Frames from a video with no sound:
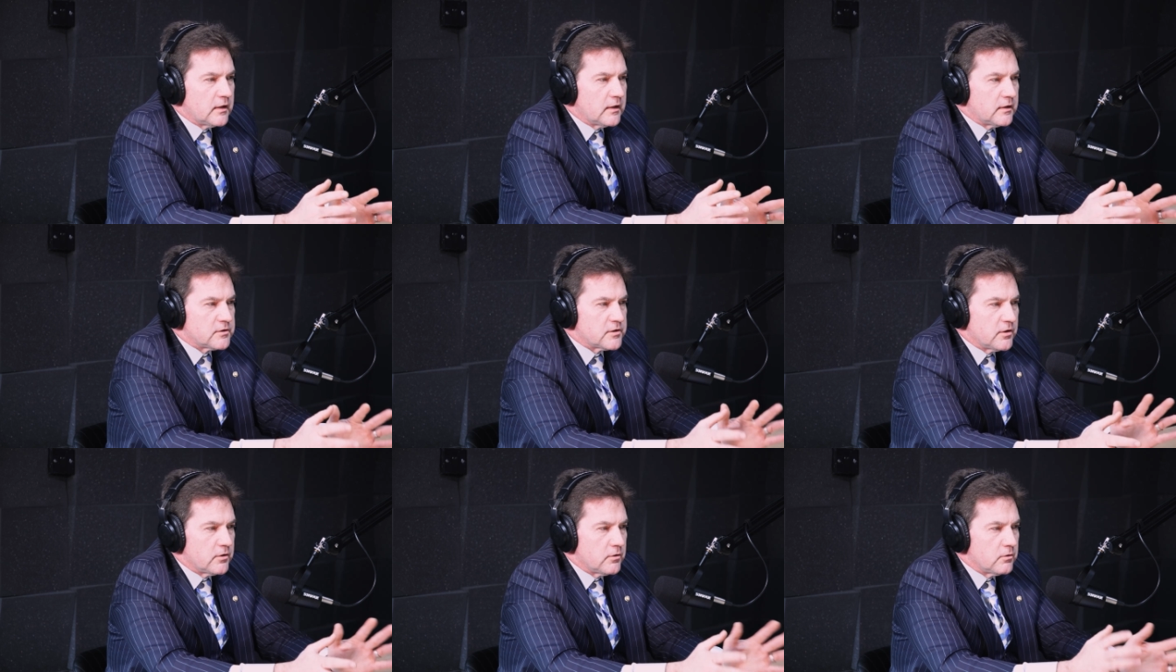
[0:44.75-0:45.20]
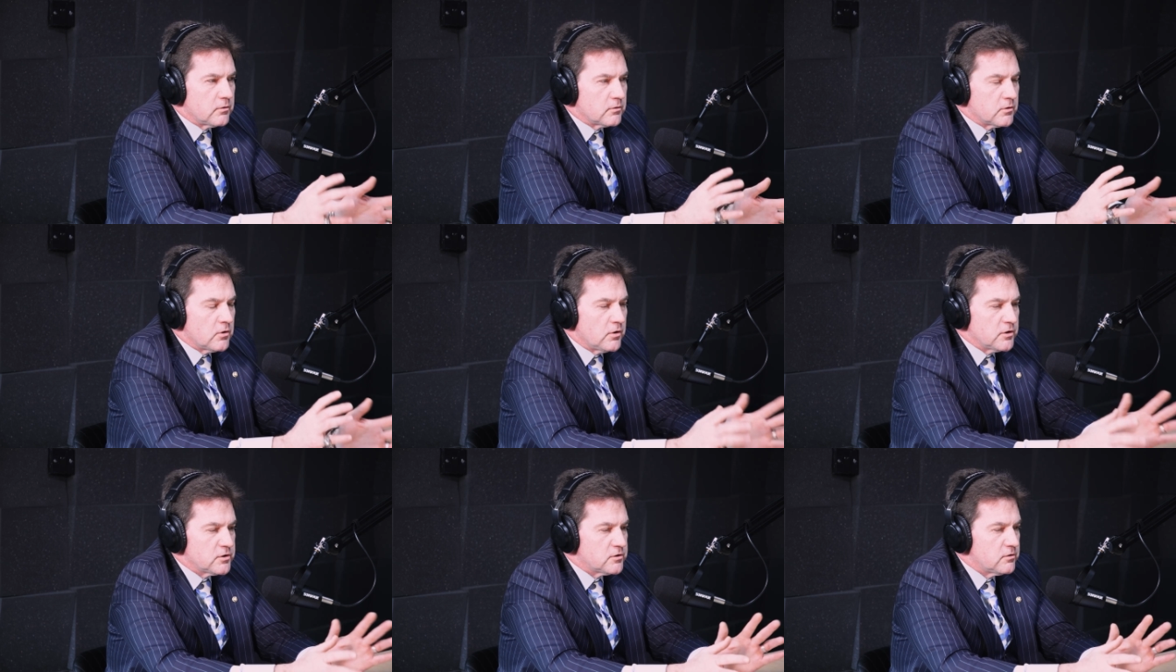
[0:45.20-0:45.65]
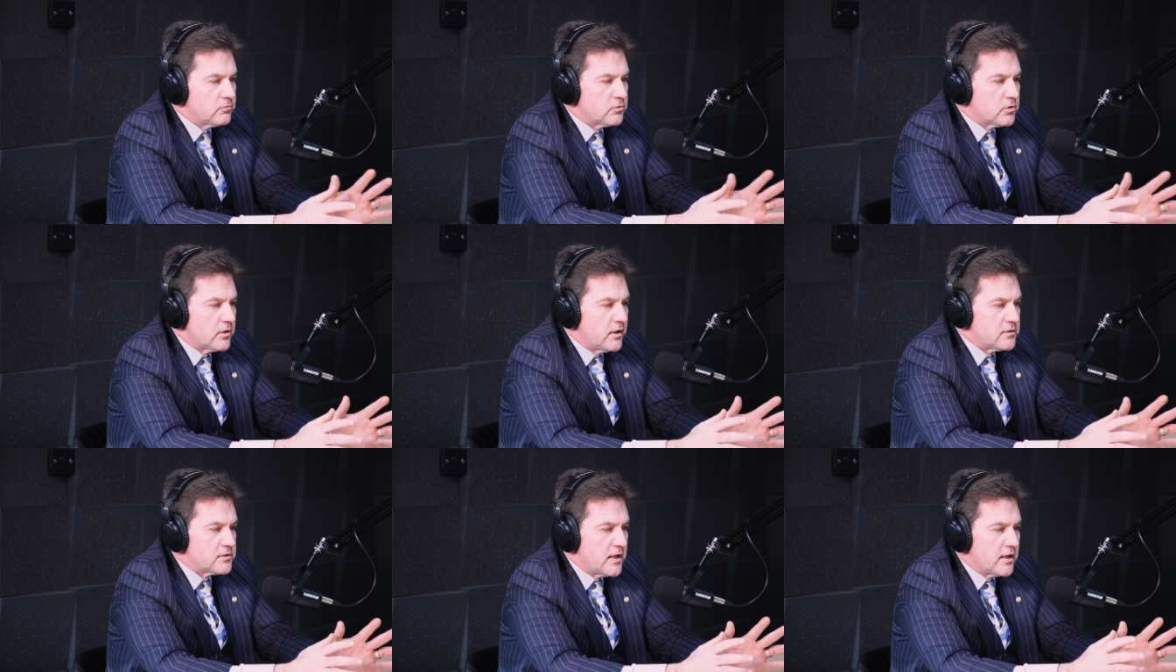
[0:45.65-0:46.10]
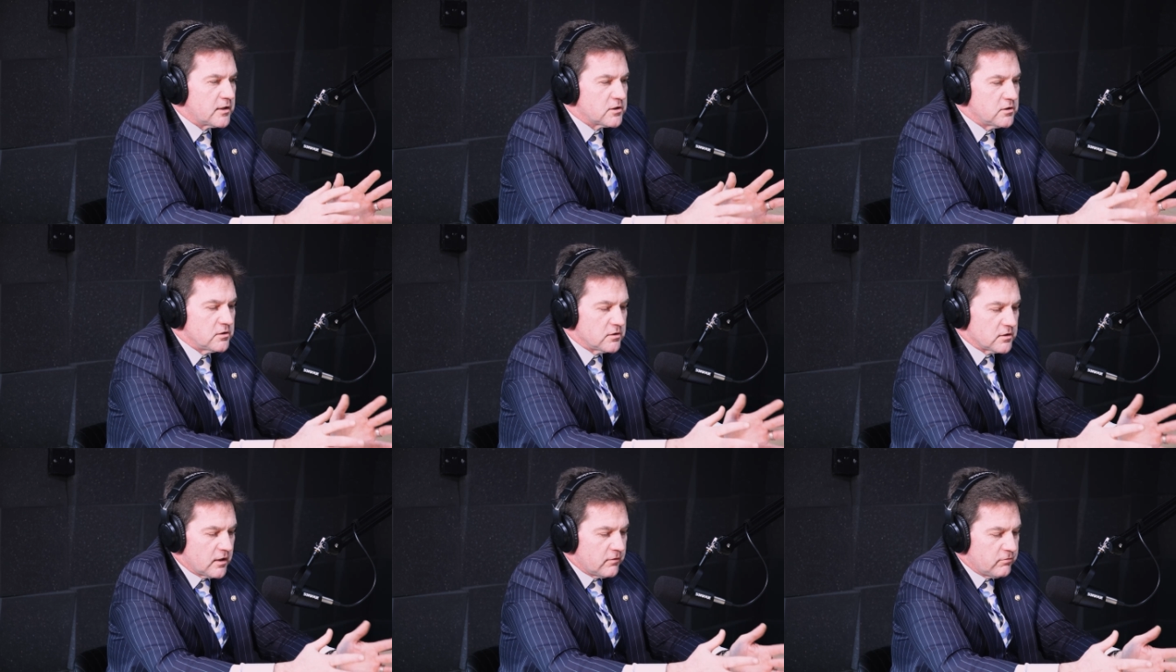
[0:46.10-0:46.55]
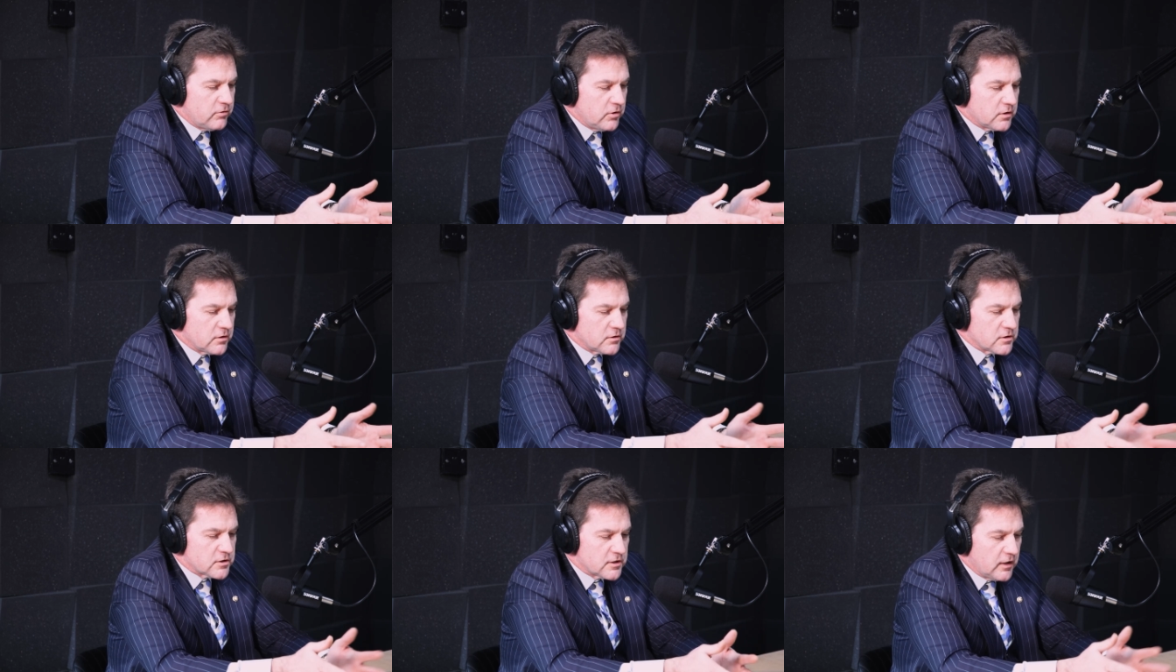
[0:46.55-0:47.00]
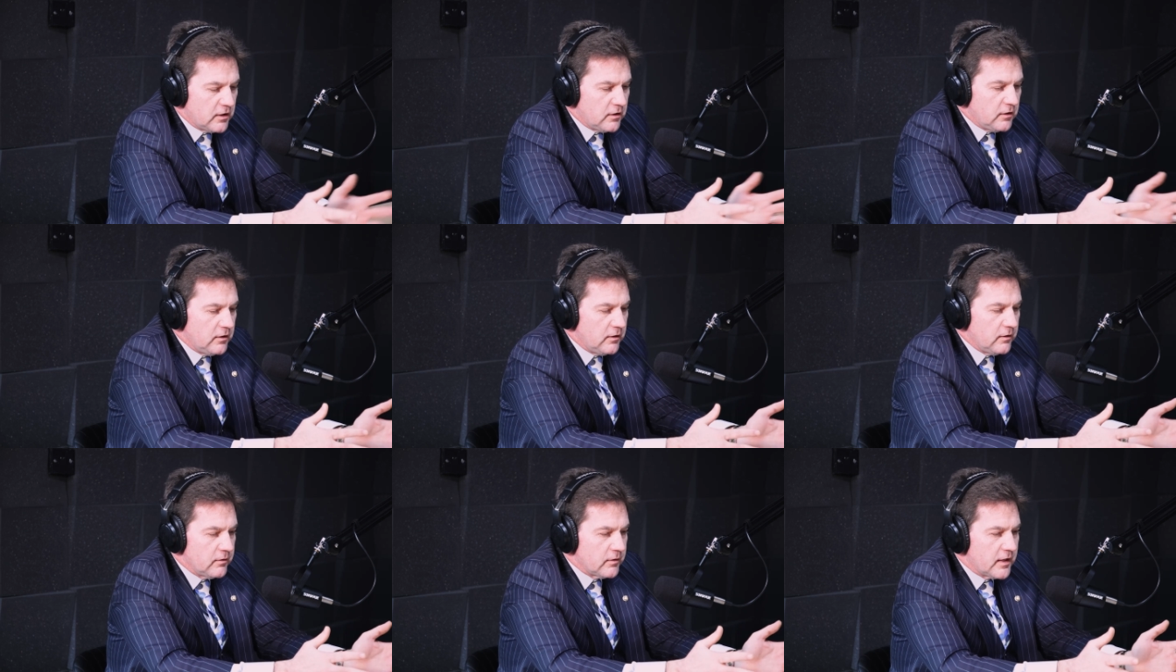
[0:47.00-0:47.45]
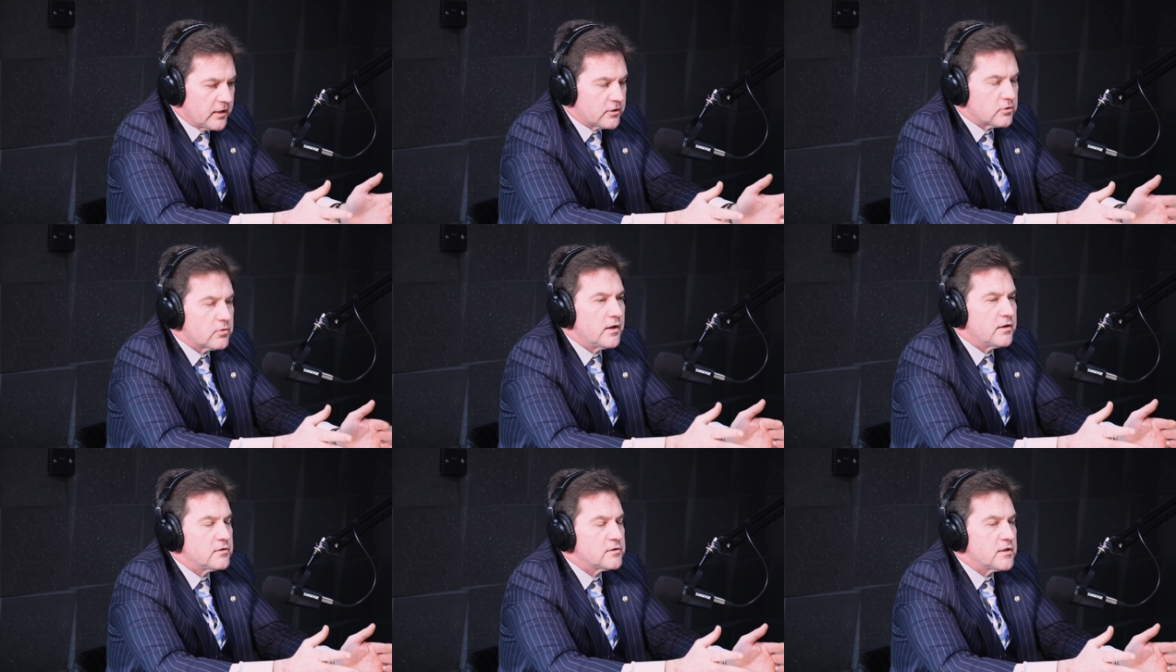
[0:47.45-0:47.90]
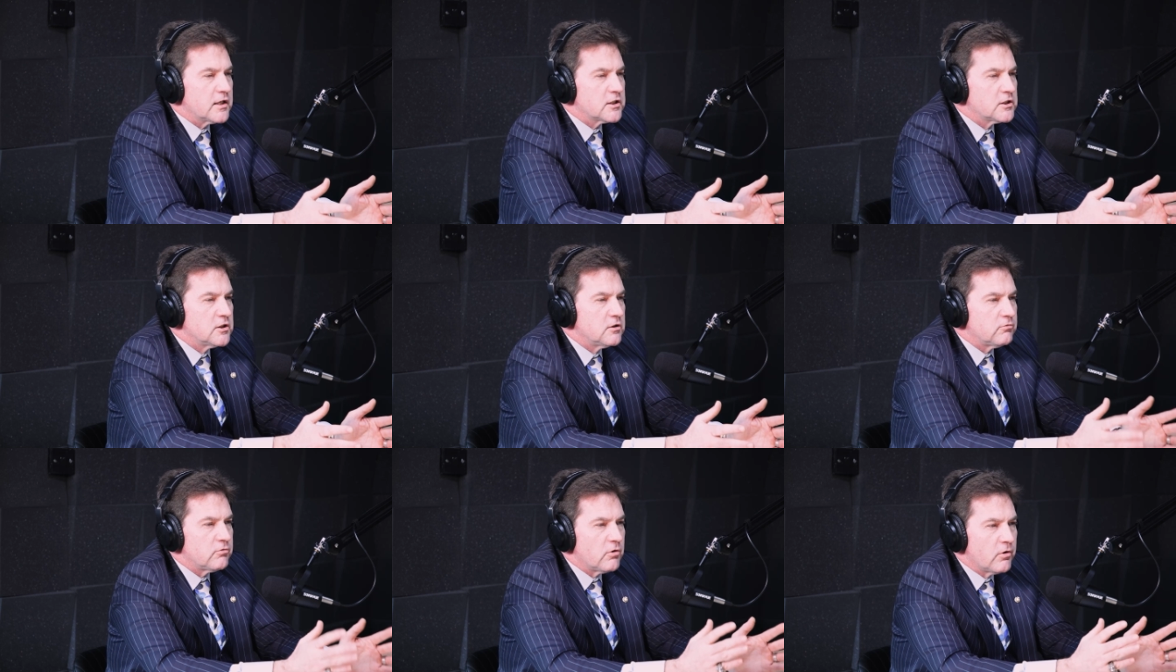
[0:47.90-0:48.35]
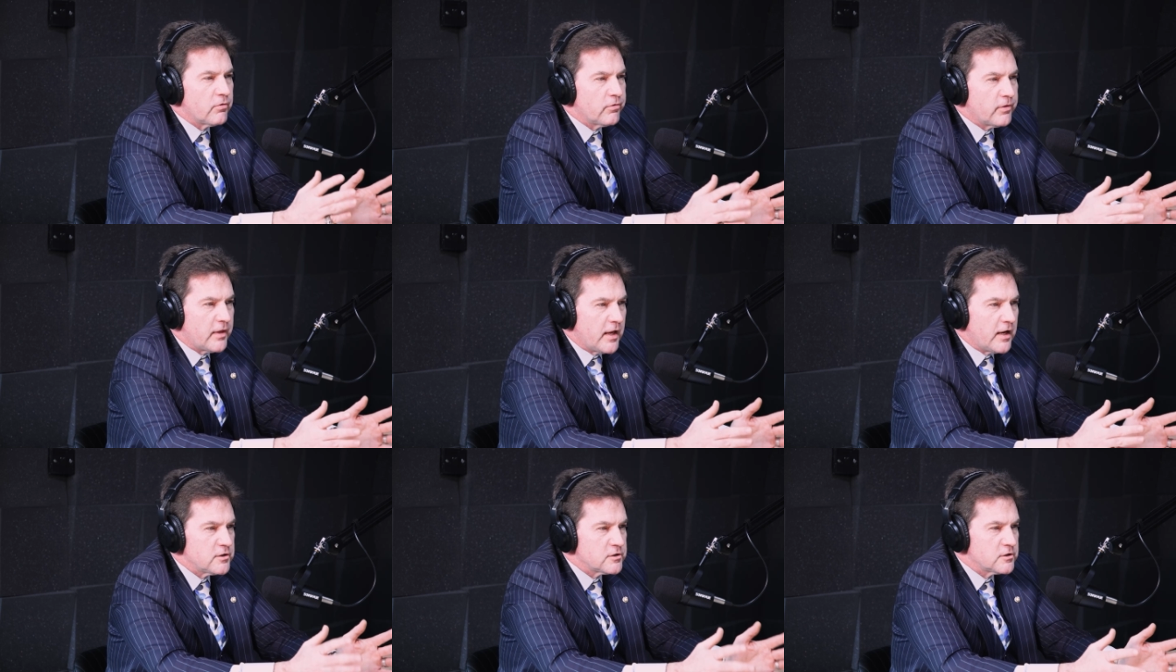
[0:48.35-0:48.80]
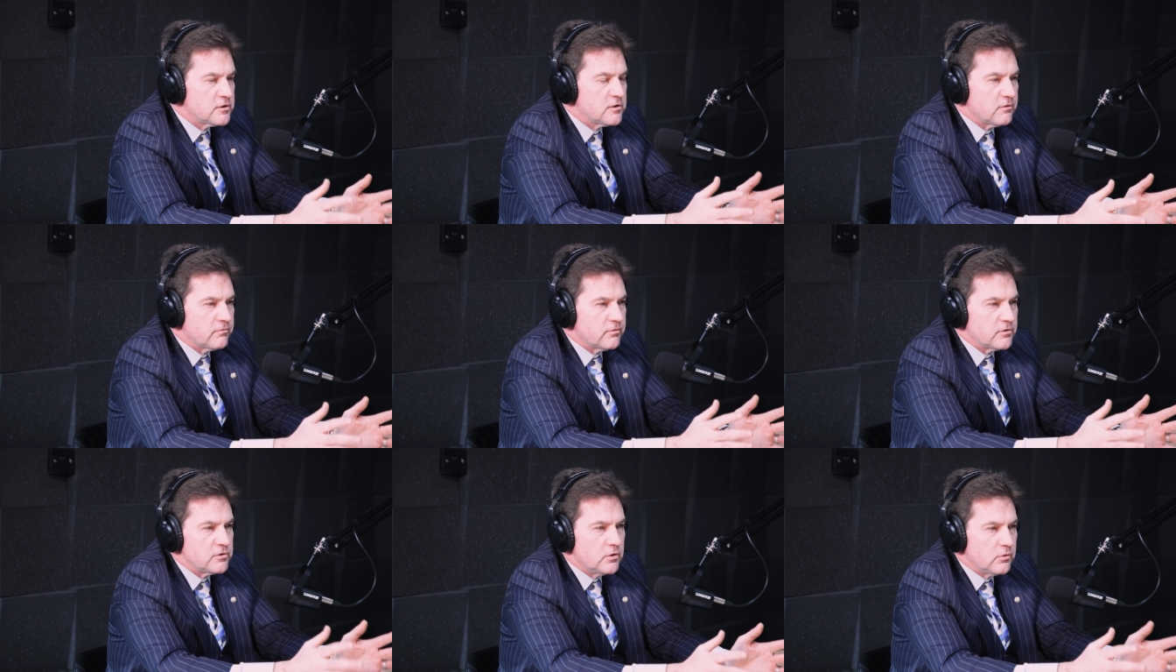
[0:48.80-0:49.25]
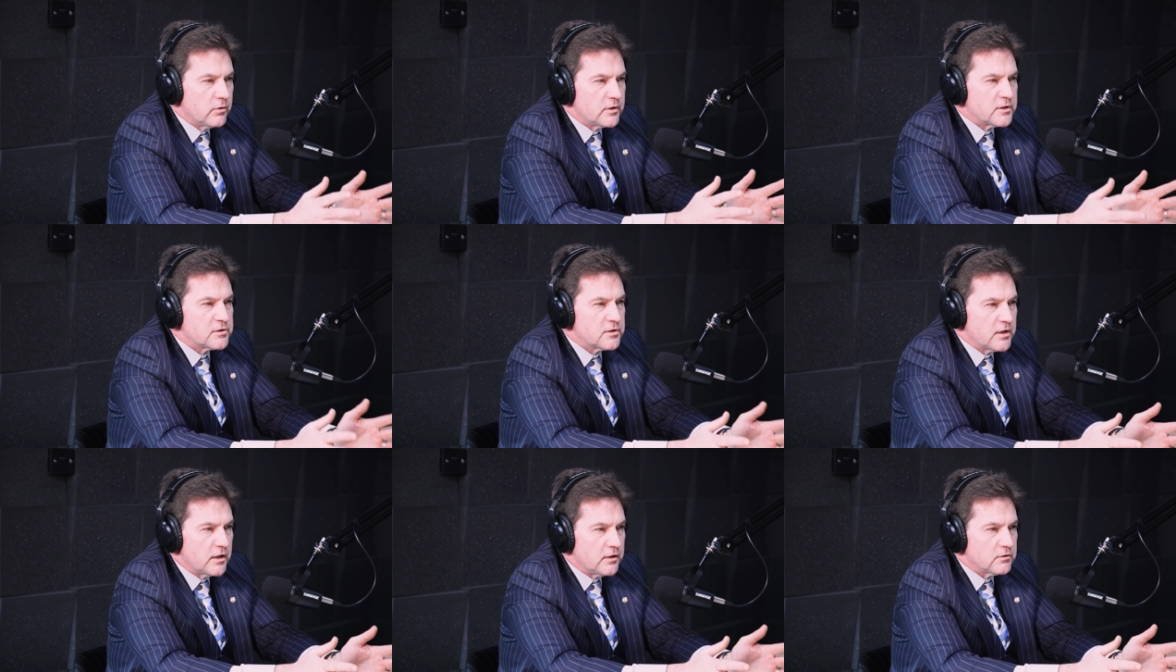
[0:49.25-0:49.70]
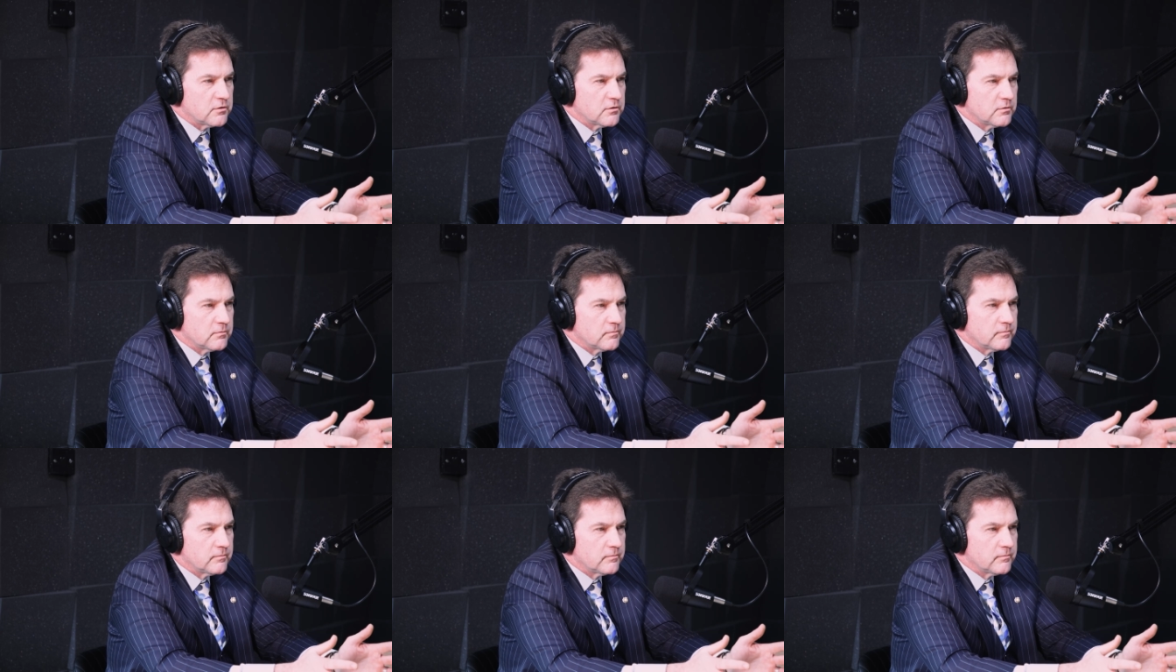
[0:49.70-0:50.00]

So cost of transaction, if you can sell a transaction for a thousandth of a US cent,